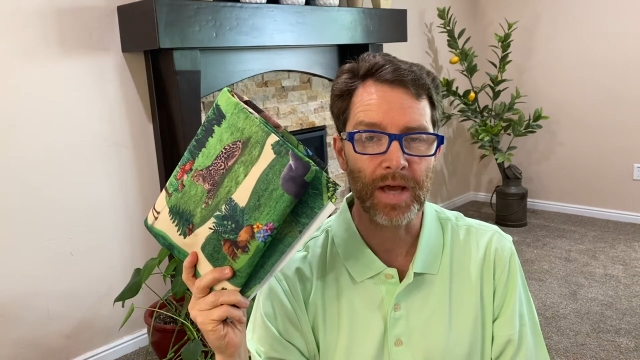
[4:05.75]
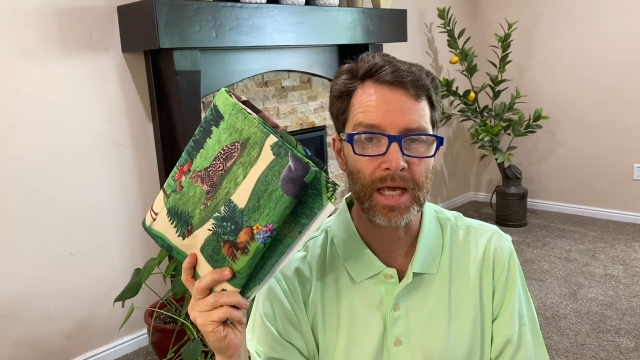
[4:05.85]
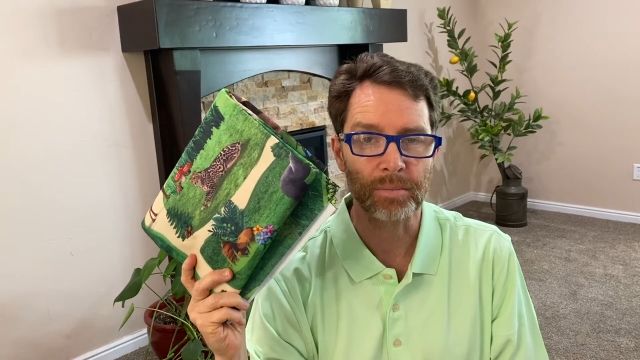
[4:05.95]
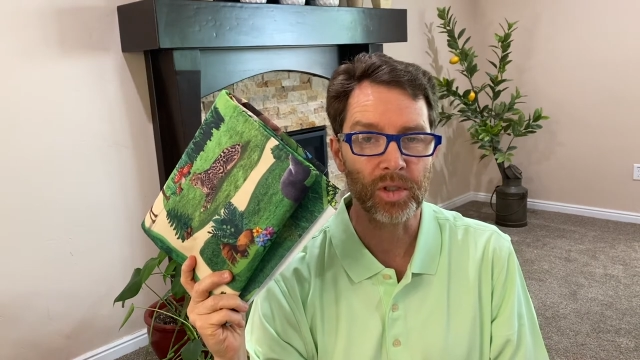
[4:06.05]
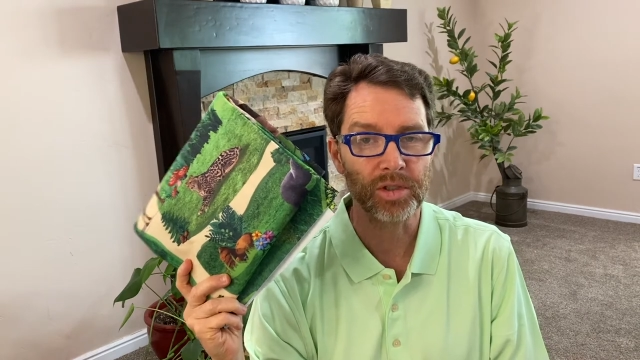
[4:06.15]

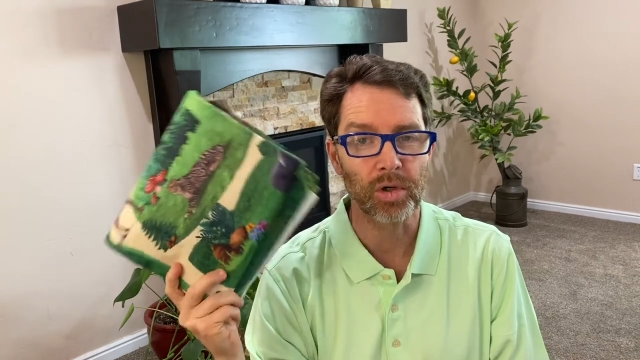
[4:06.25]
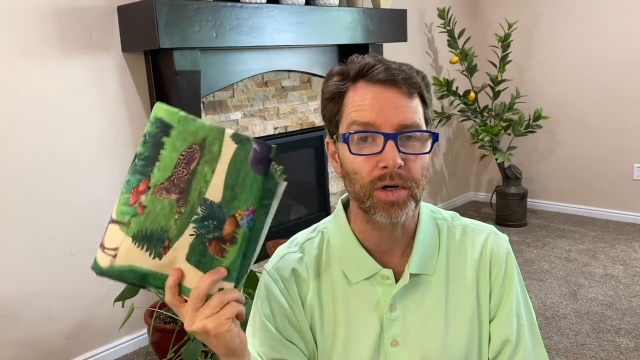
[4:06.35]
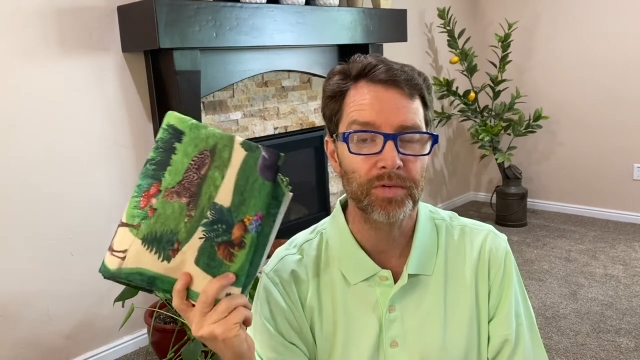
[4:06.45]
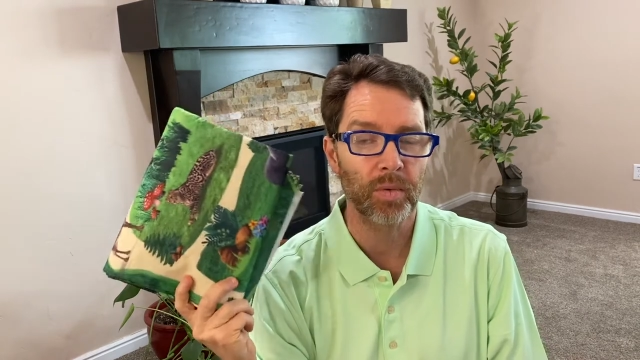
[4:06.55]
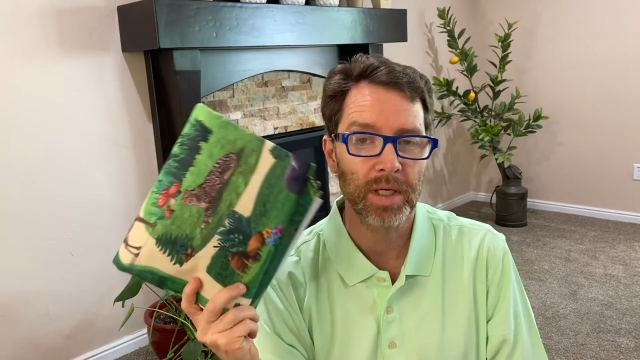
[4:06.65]
animals or
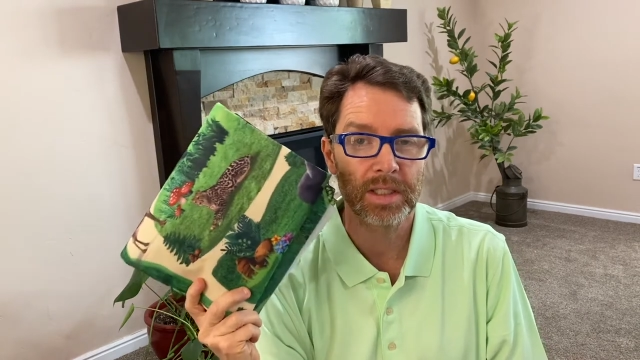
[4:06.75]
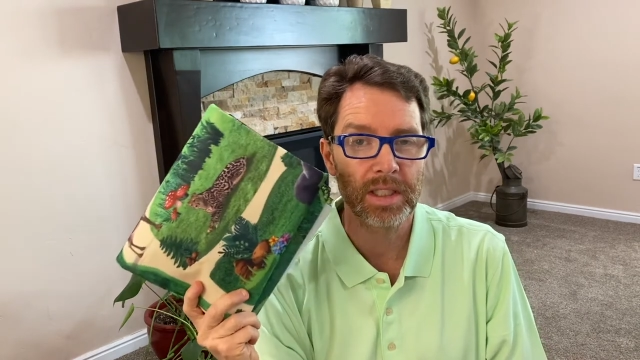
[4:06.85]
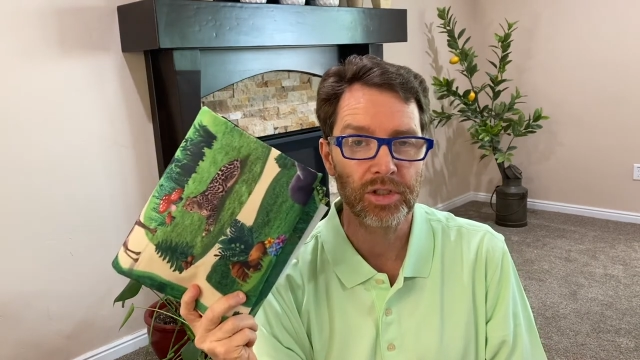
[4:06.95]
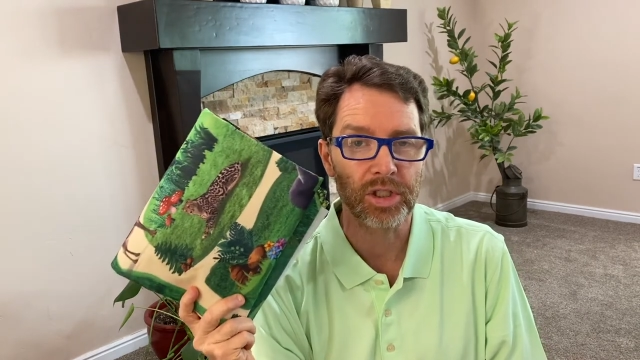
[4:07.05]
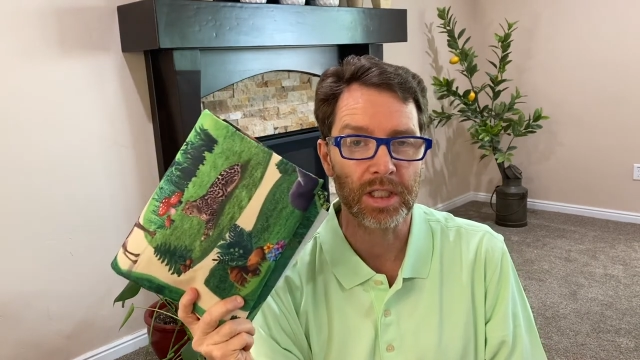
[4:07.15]
if you want to
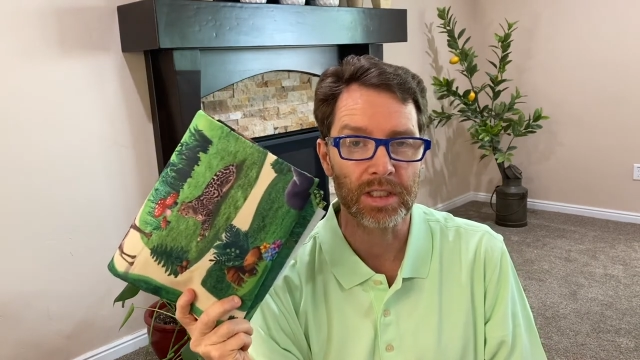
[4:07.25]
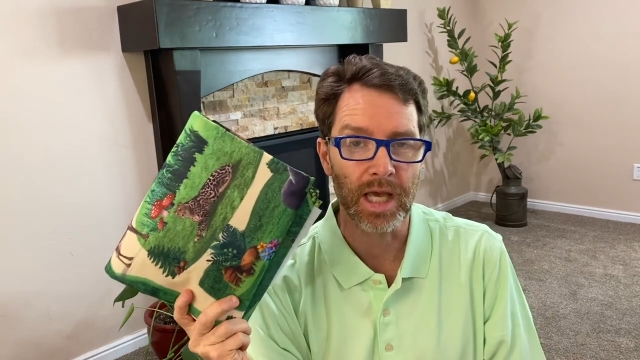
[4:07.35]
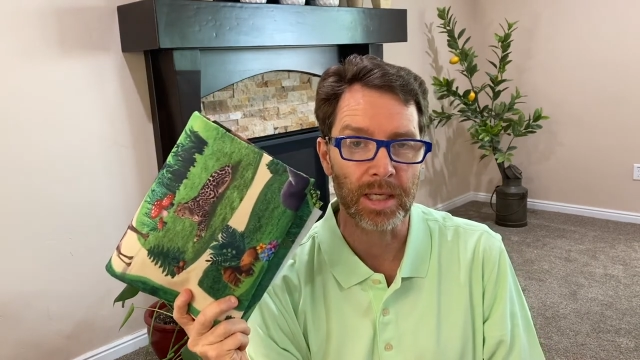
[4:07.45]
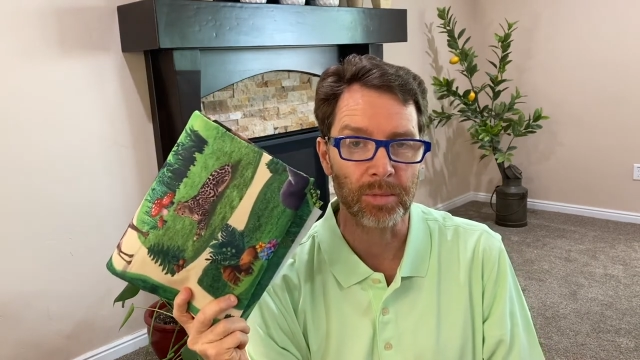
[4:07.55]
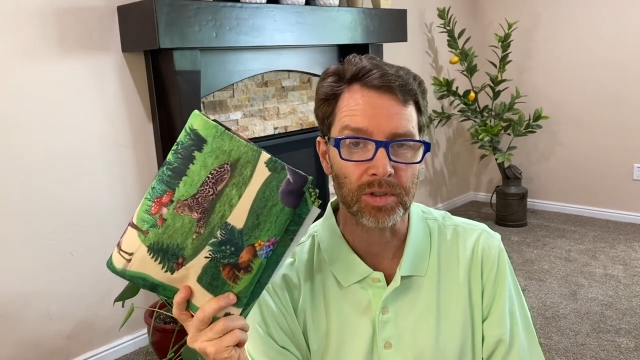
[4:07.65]
teach your kids
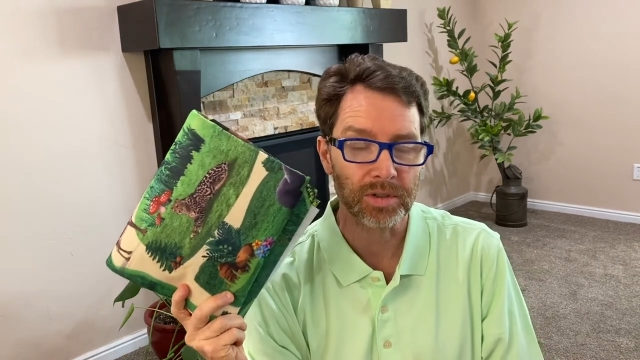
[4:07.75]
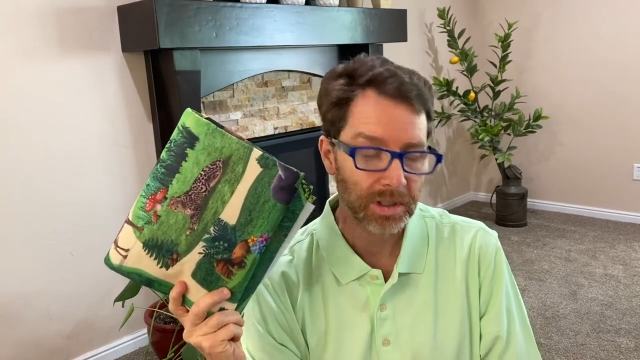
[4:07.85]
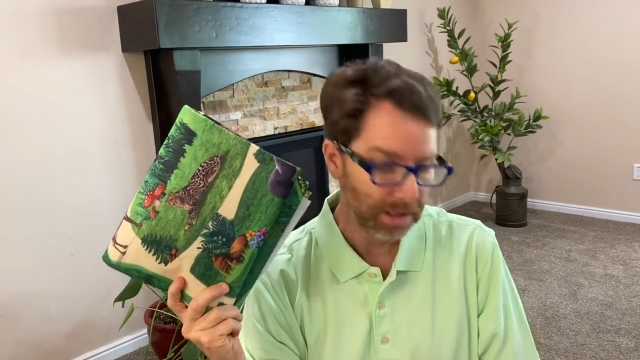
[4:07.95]
animals